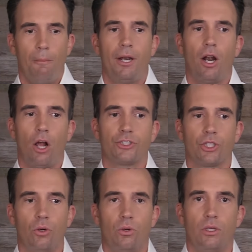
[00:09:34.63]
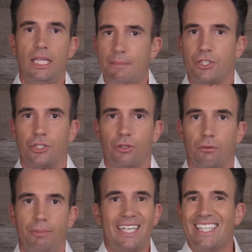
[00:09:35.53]
But it also limits you
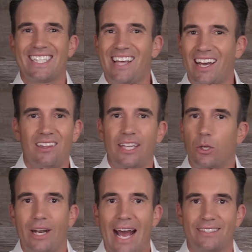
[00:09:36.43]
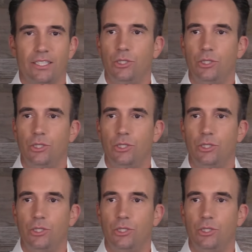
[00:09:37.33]
because it's not a liquid asset.